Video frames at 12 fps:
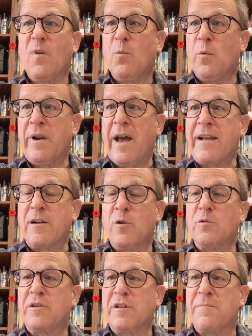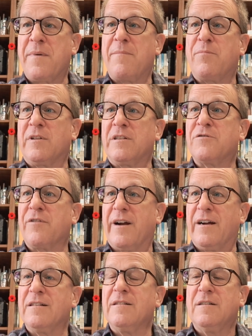When I go to the people
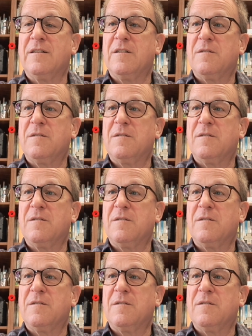Israel,